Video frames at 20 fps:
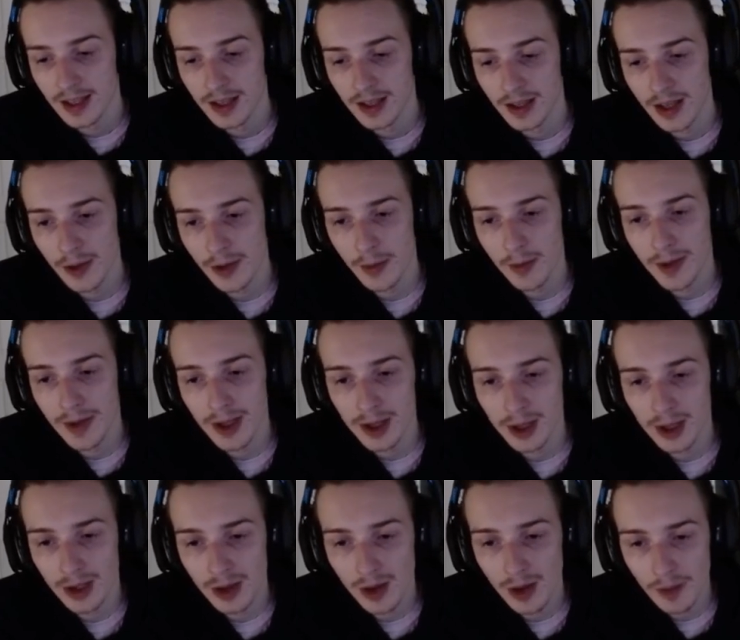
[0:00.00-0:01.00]
it would be
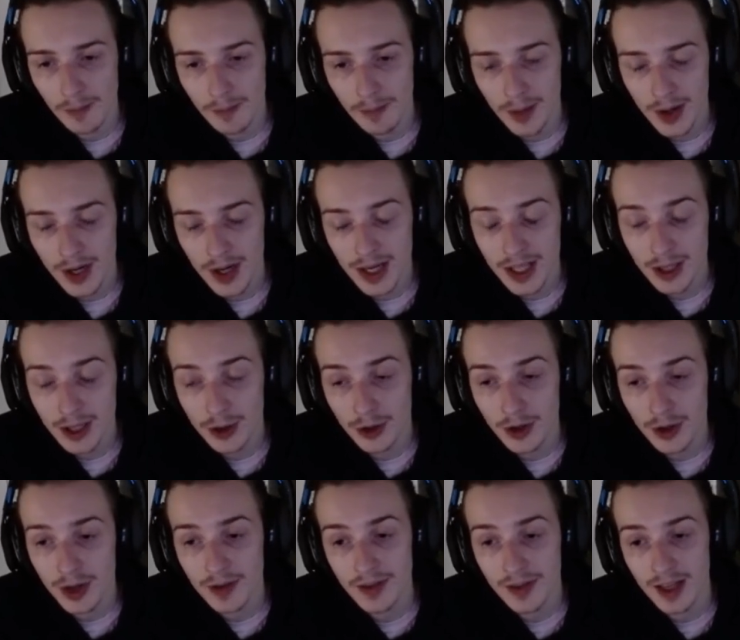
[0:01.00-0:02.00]
pretty
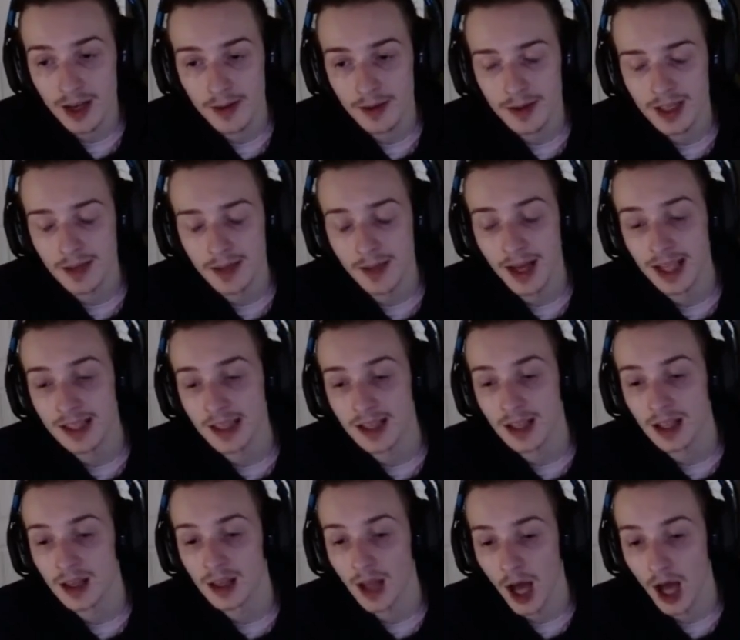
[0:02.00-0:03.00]
good if the enemy team has a
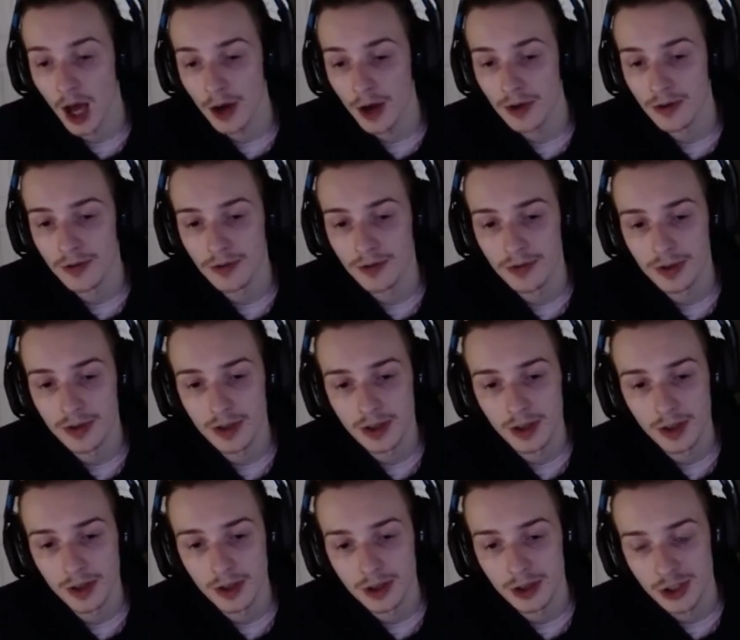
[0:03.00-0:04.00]
lot of
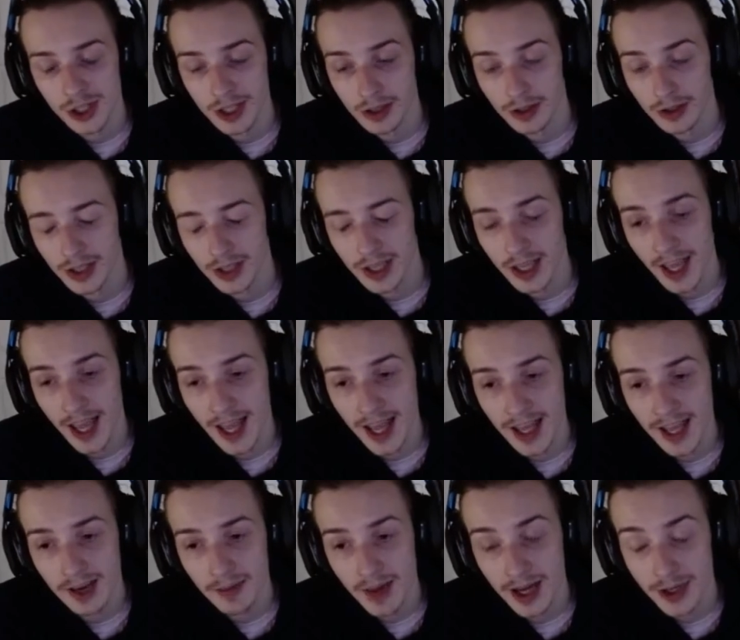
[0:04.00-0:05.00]
shielding
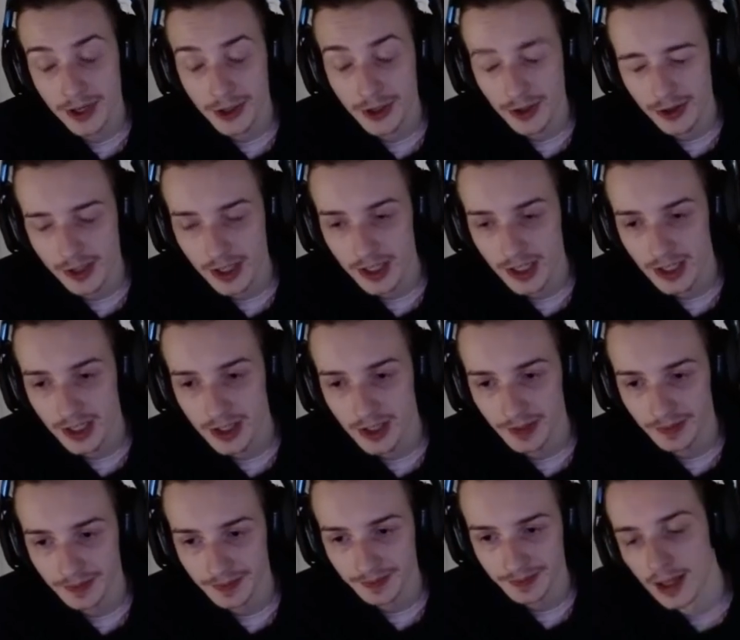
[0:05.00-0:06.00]
and magic resist.
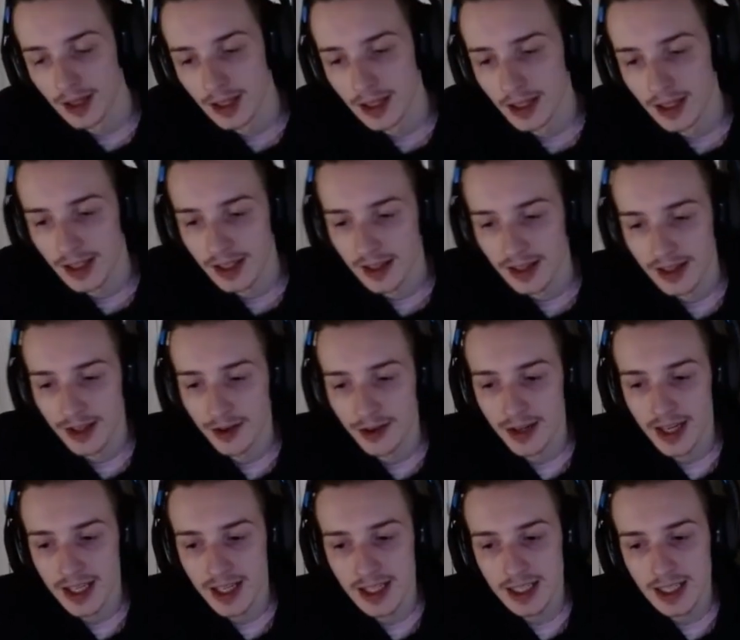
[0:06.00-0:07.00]
There
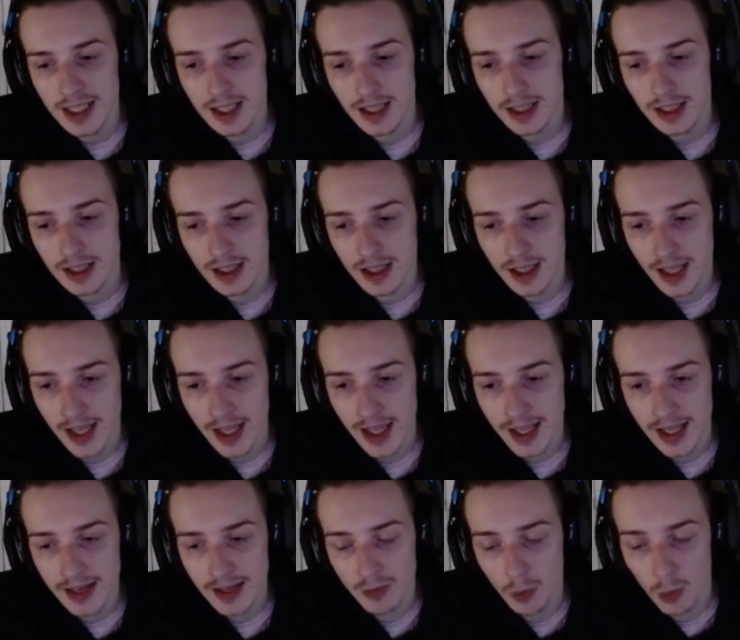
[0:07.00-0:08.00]
is
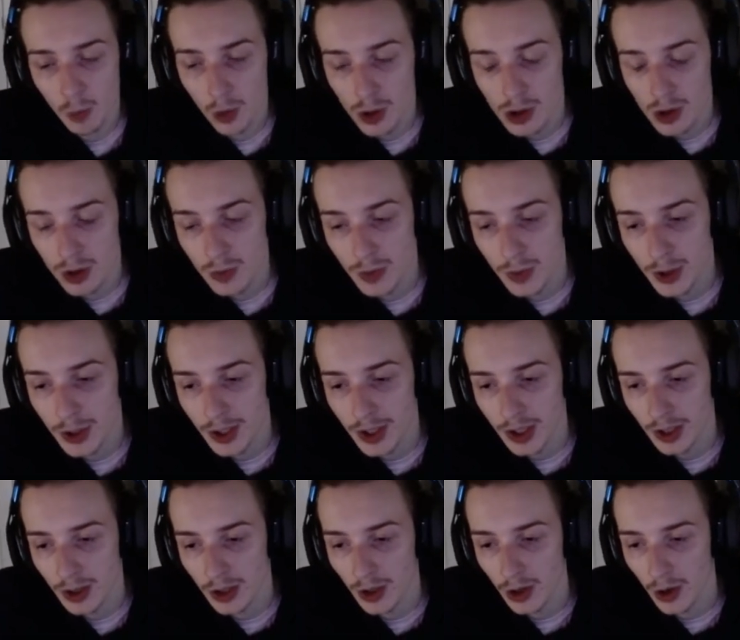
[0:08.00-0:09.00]
a world where you
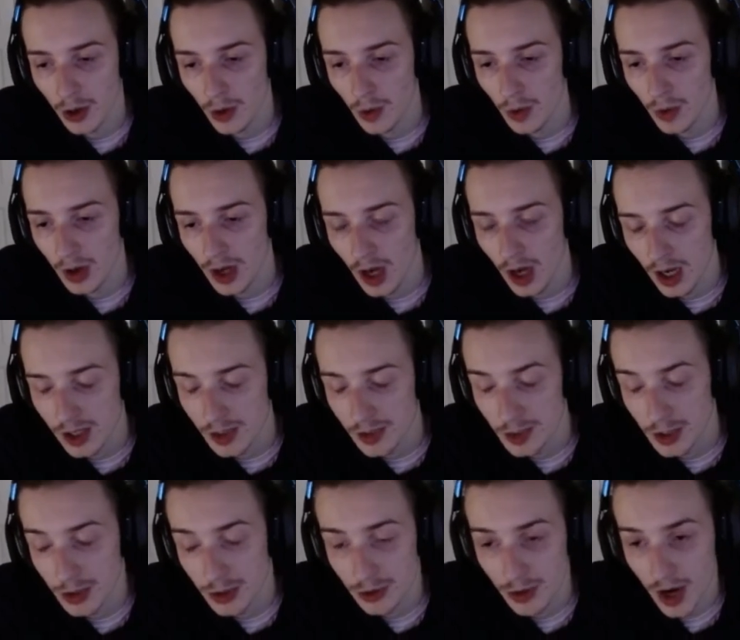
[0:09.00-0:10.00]
can go
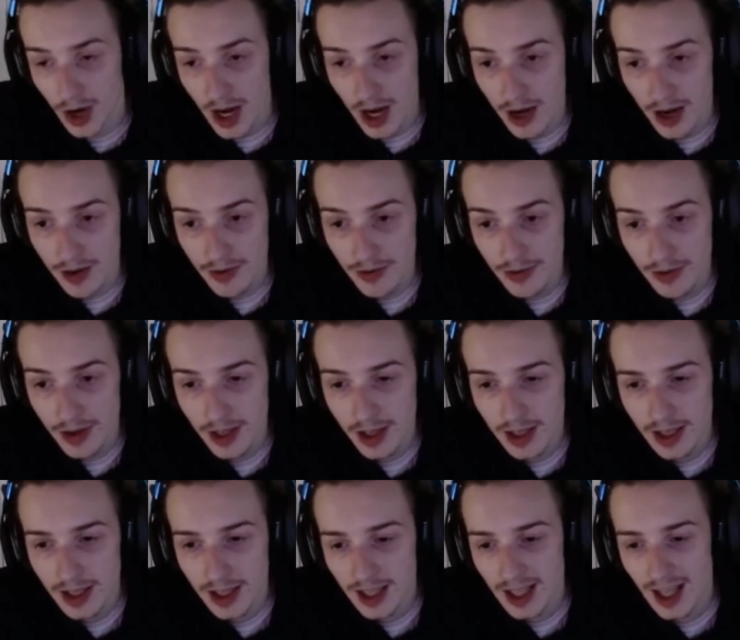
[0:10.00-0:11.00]
Cosmic Drive.
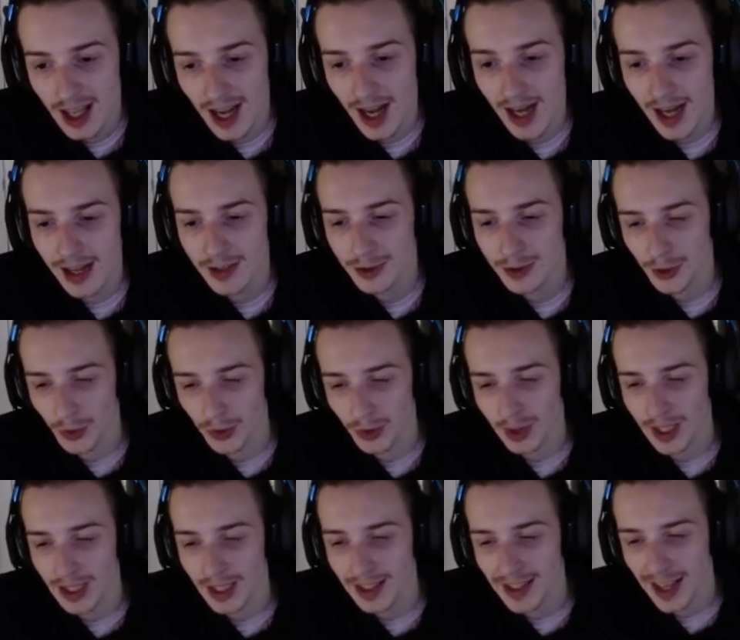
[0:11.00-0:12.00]
I don't
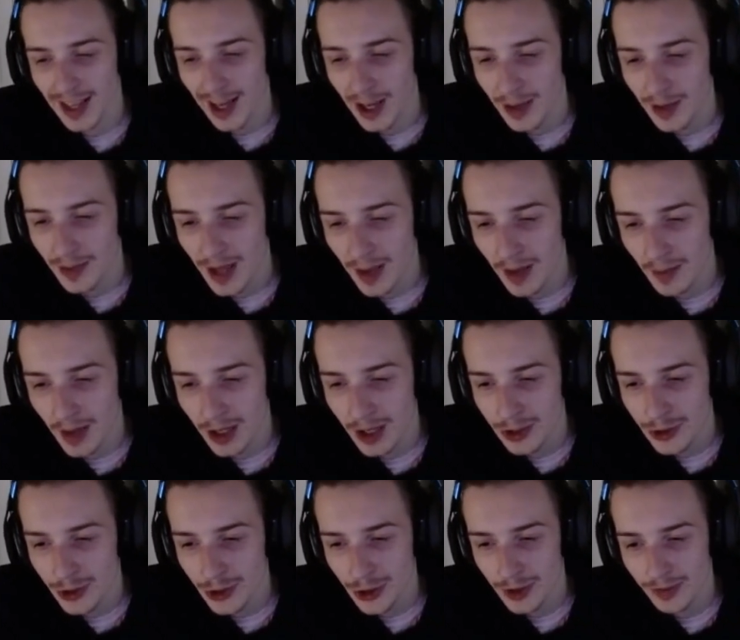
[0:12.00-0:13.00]
like the item that
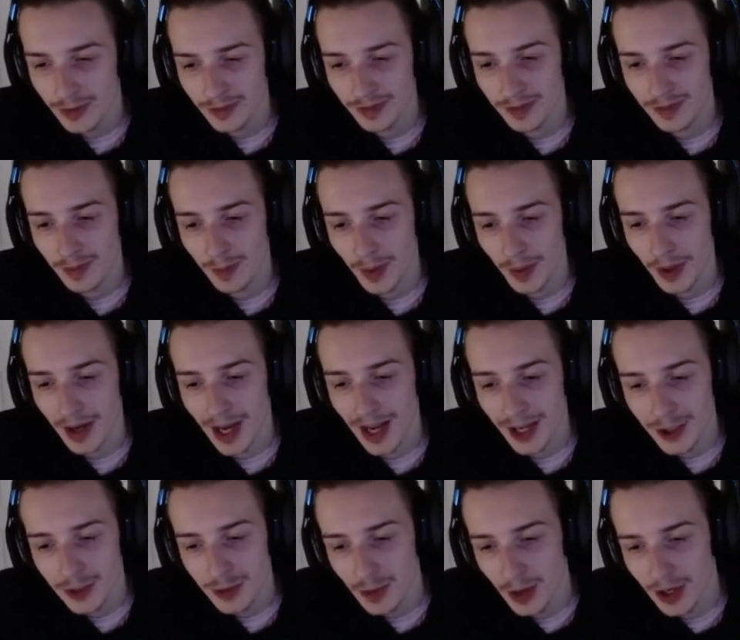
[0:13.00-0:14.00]
much, but I
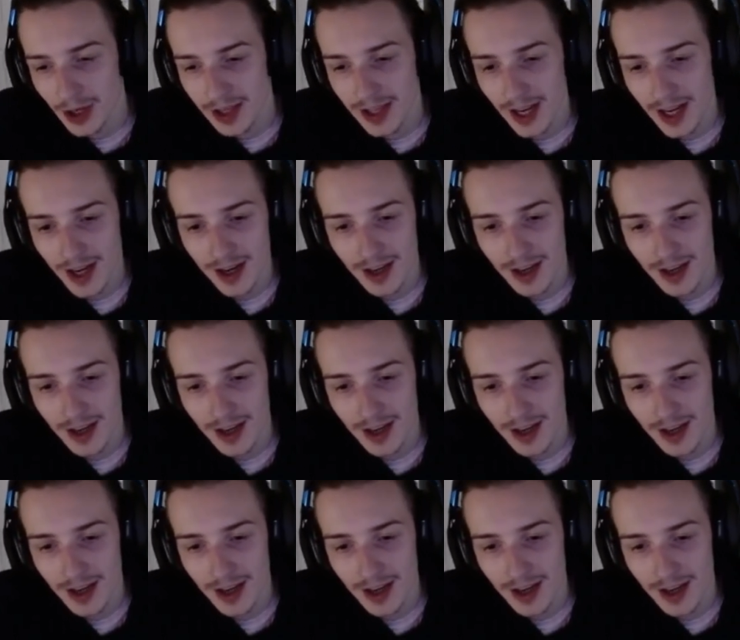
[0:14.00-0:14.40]
just put it there